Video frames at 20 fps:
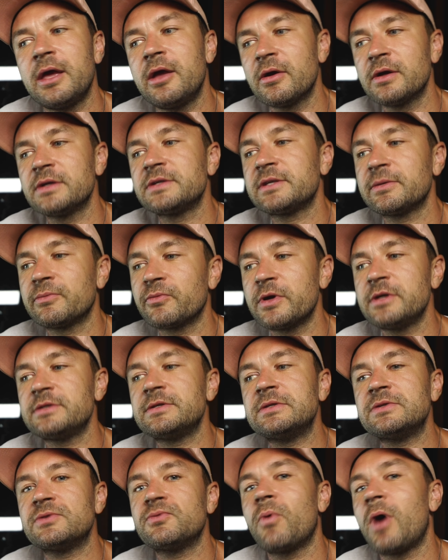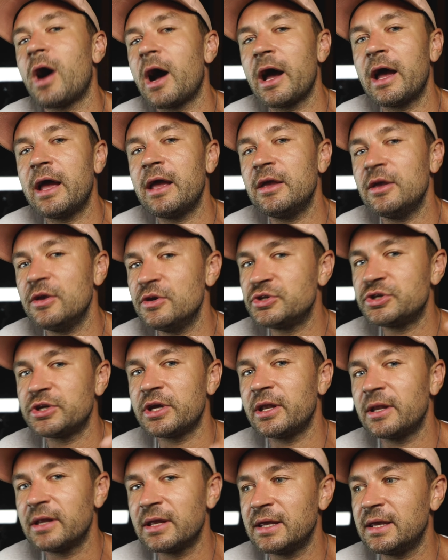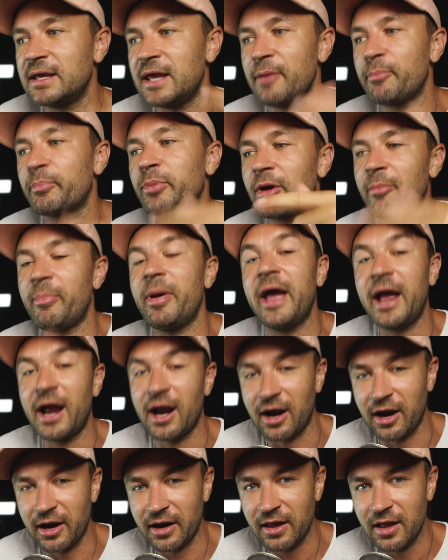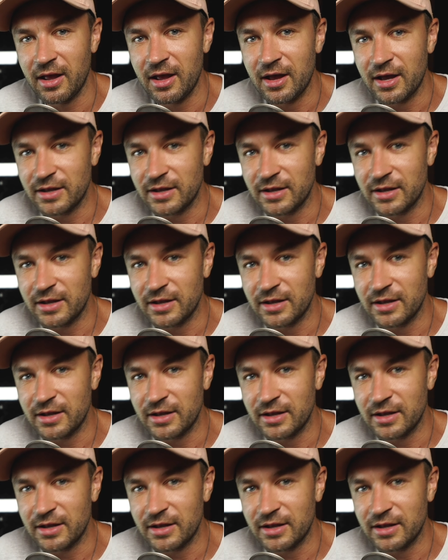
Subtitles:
here's some reasons why you should get prepared